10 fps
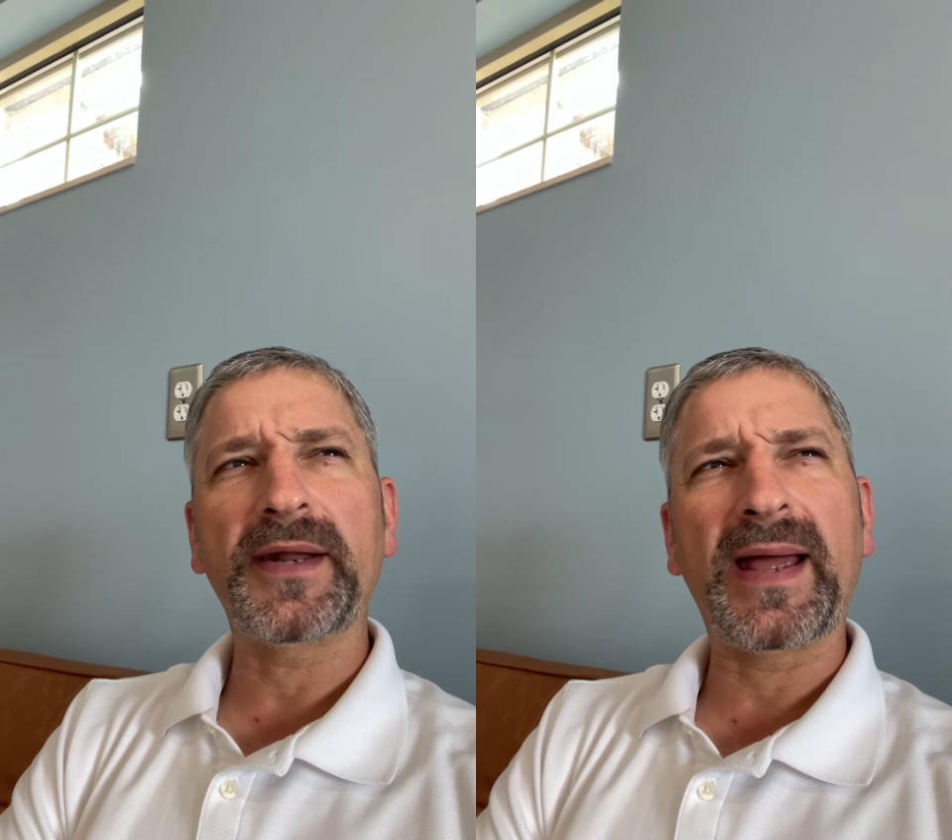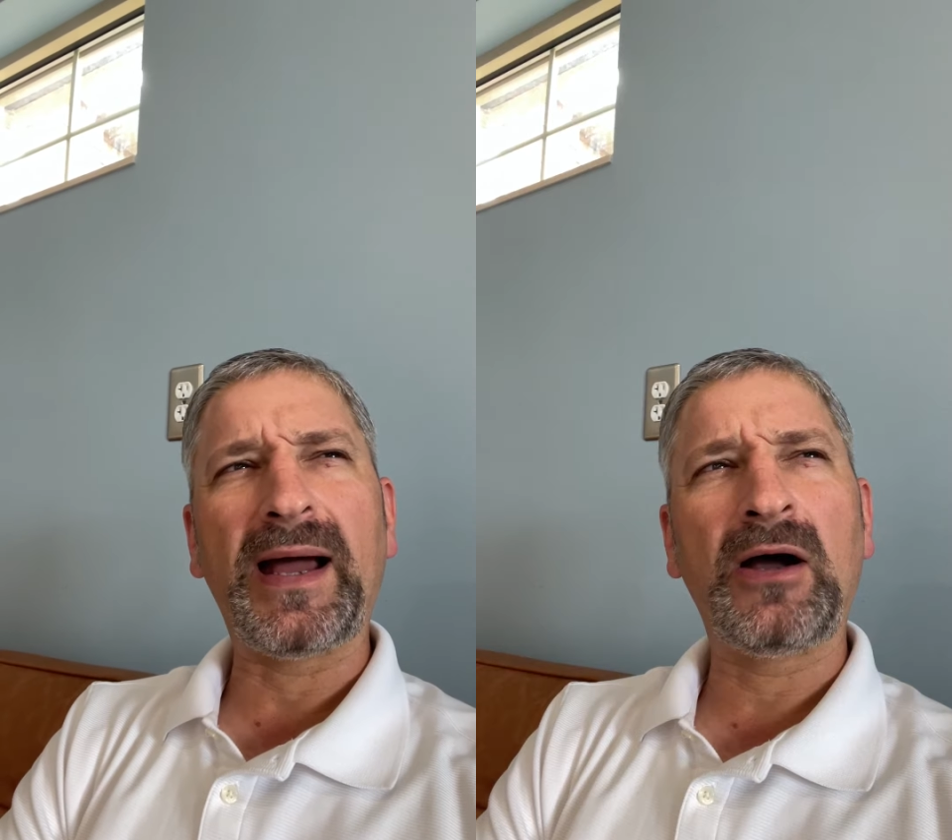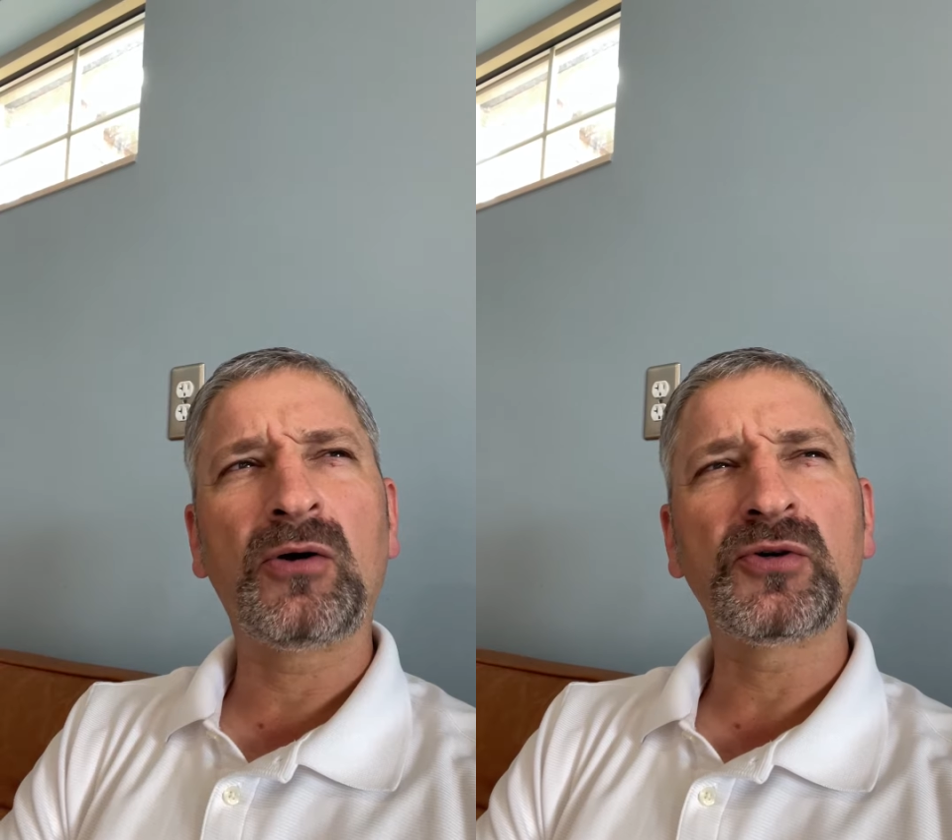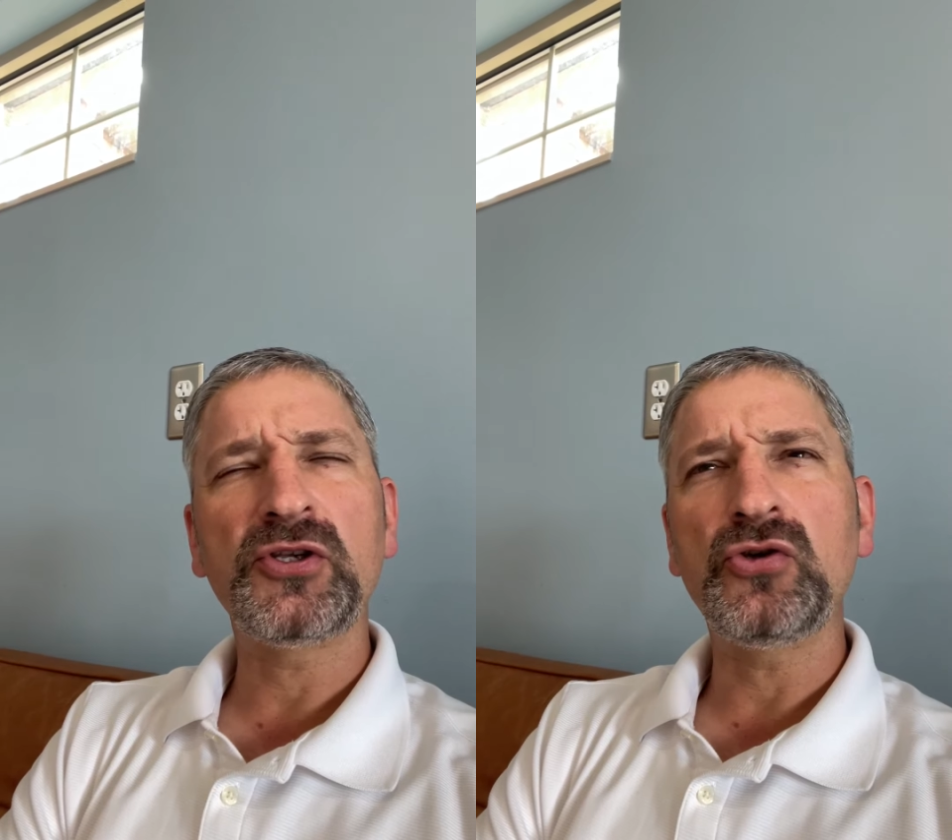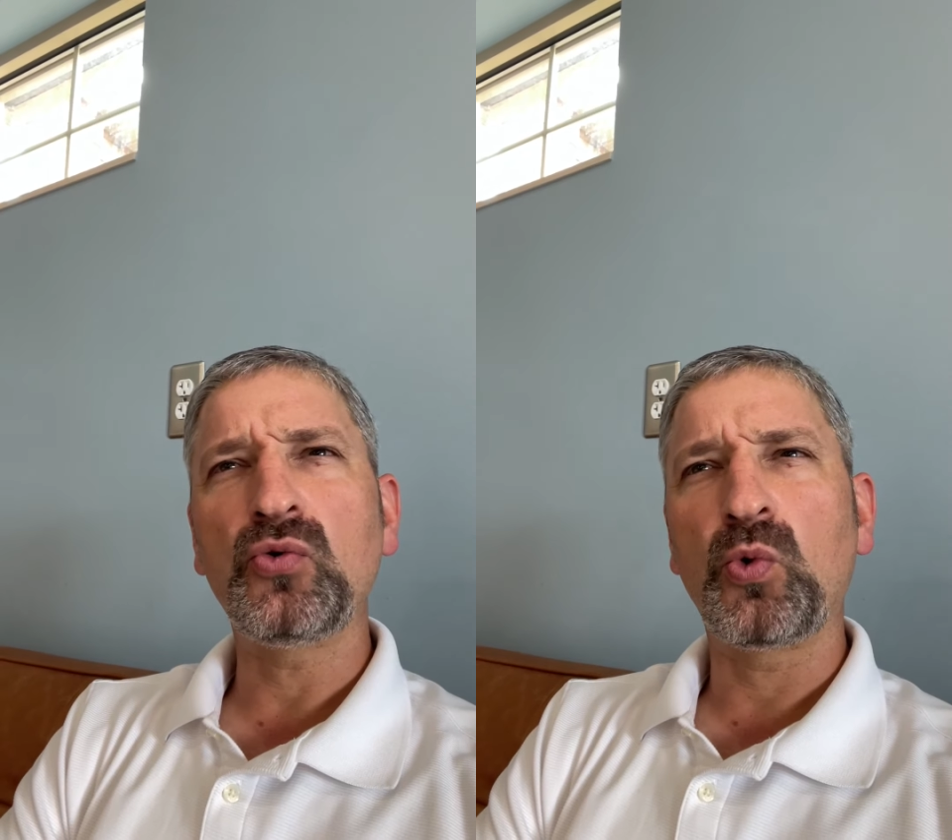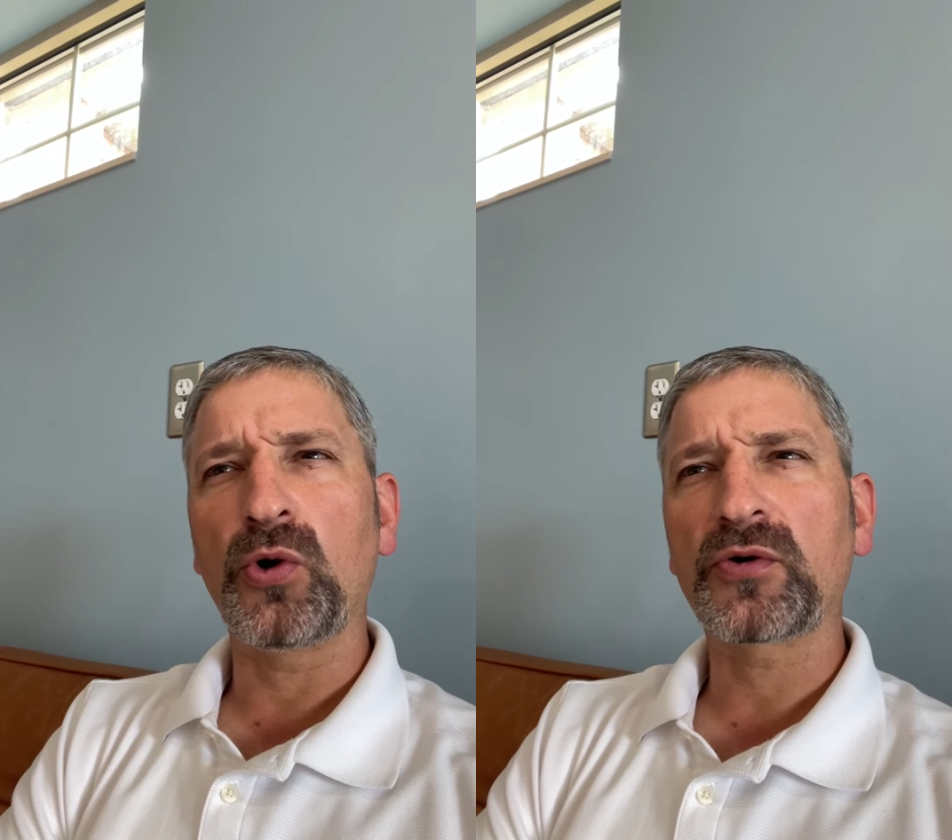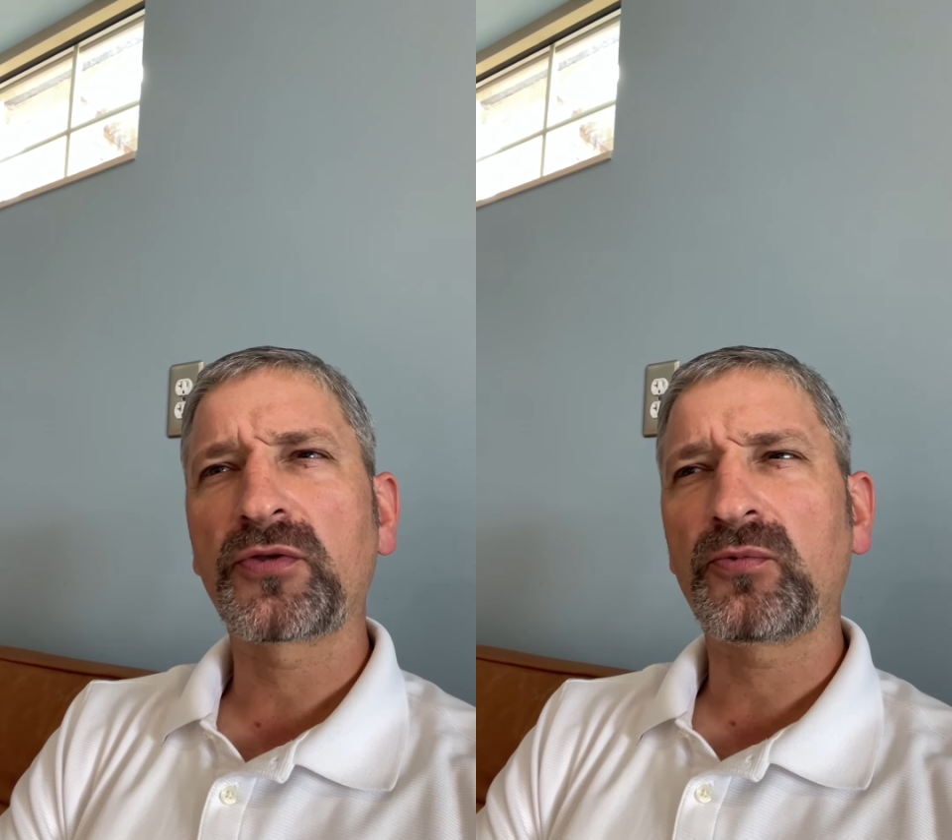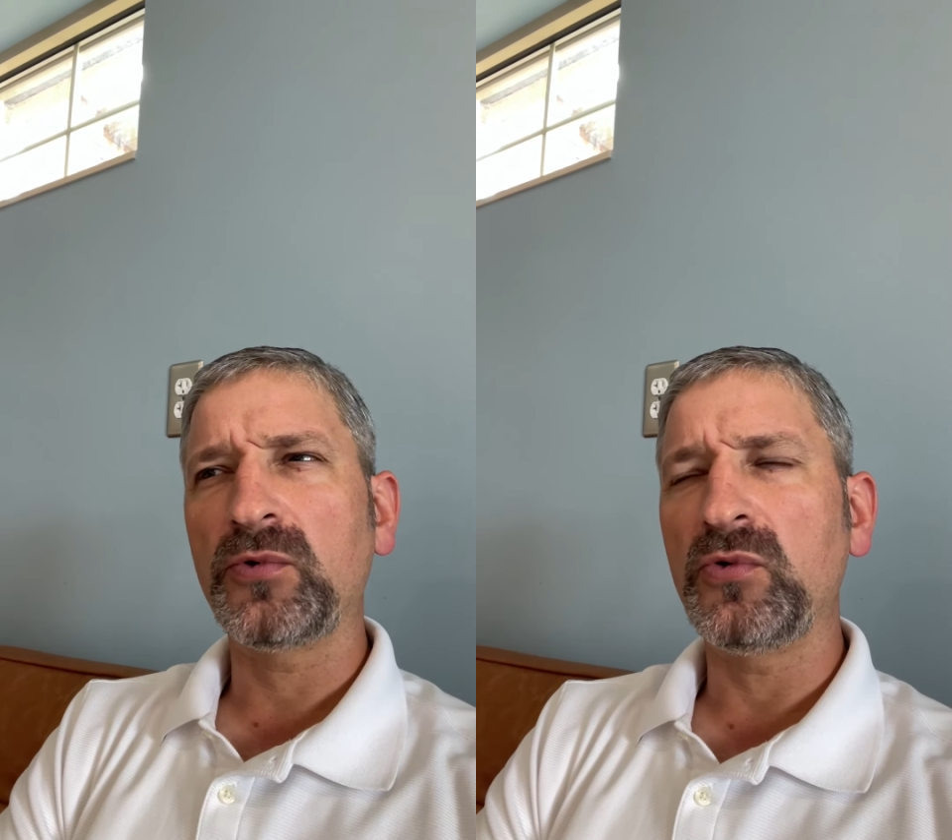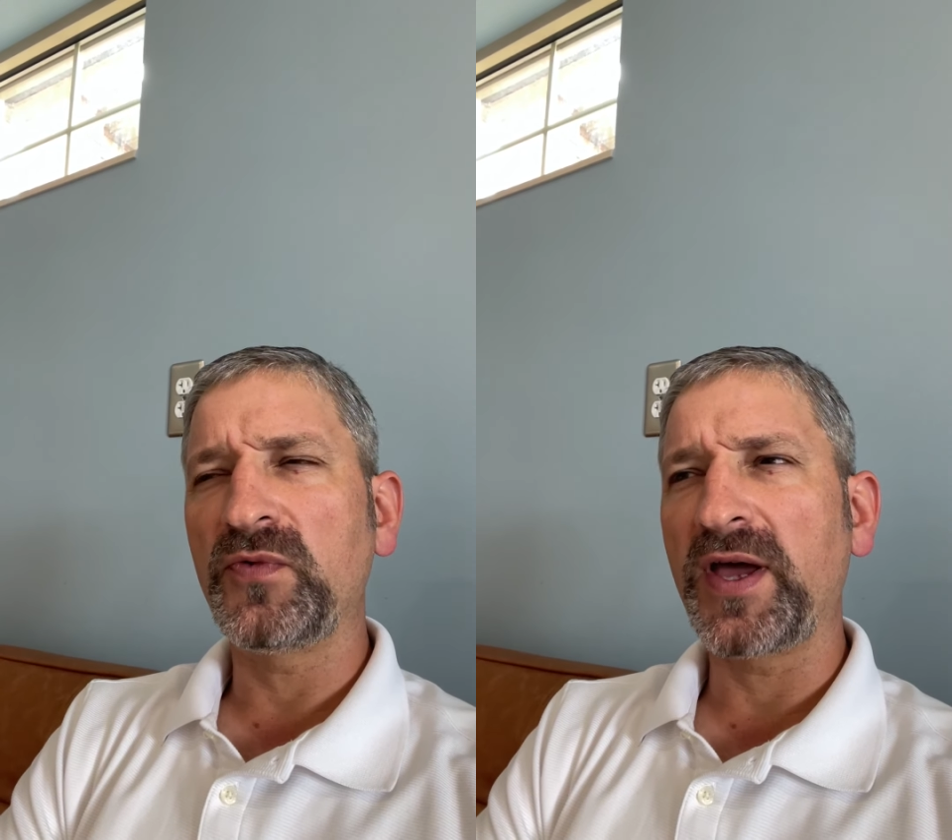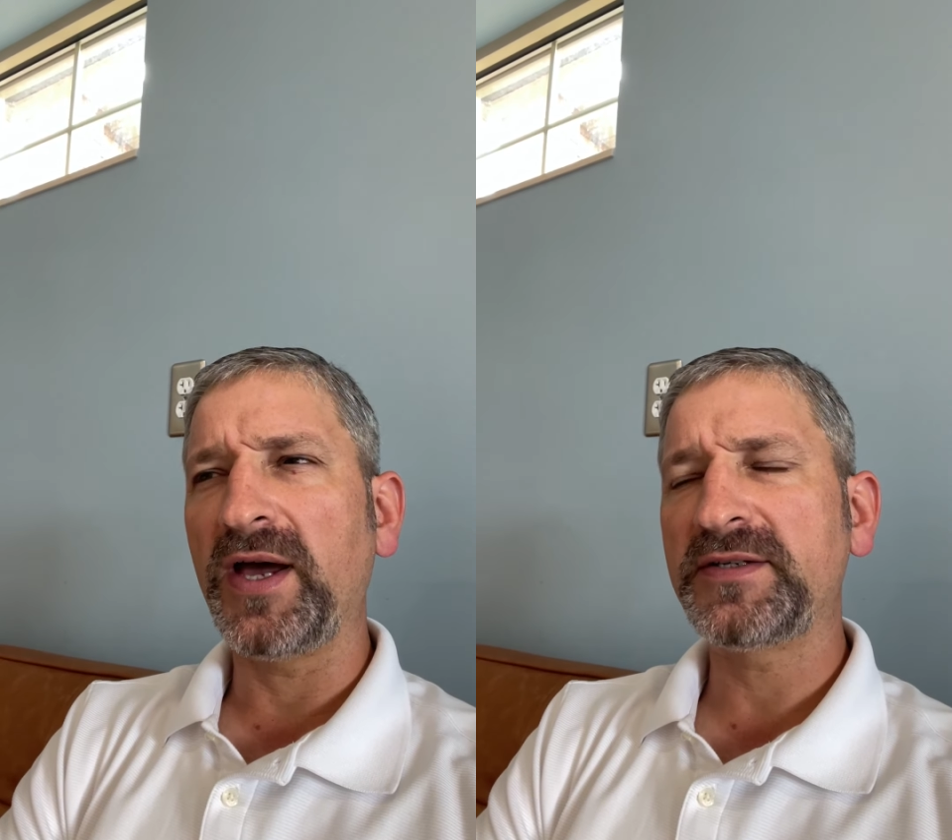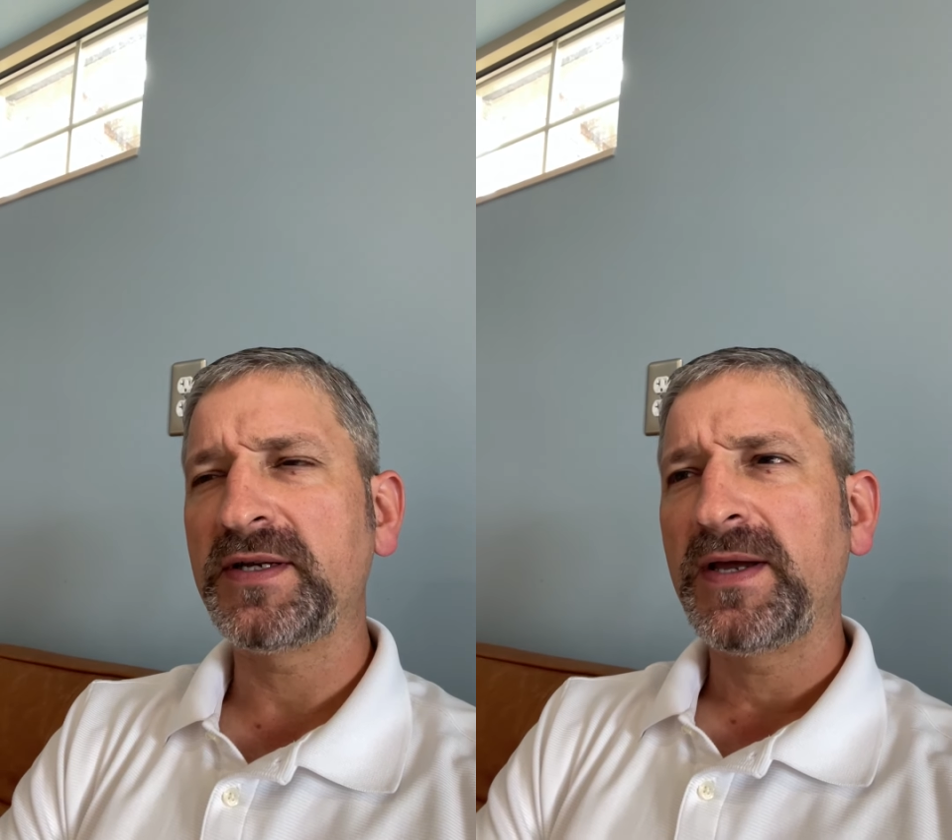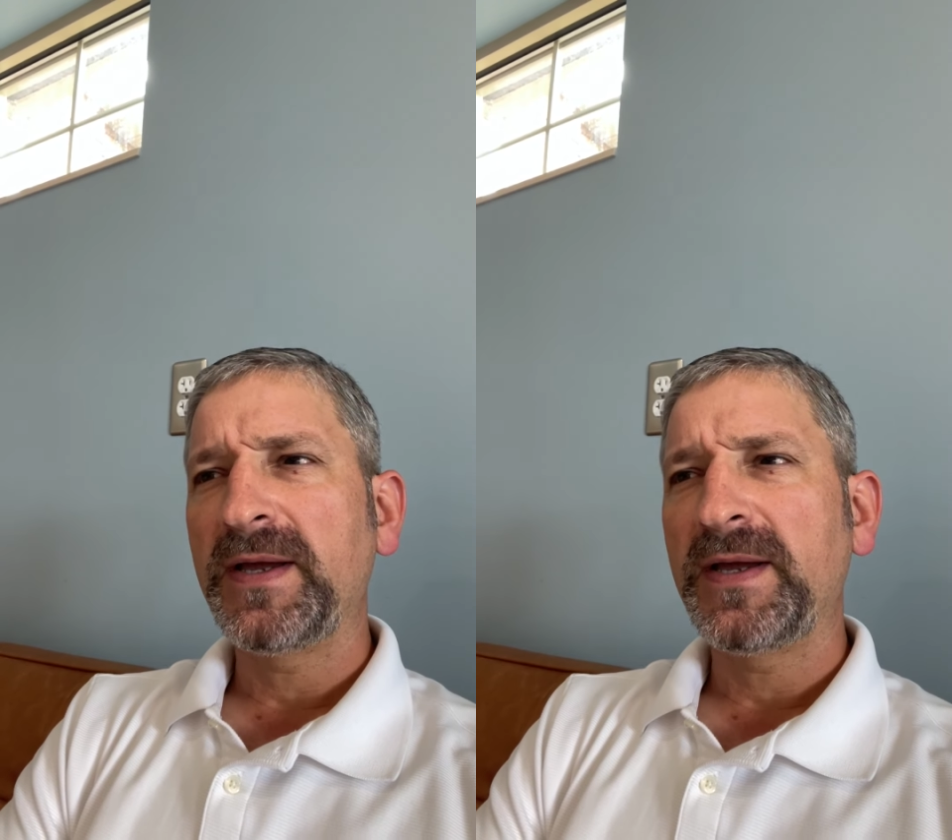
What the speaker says: How do you work through that?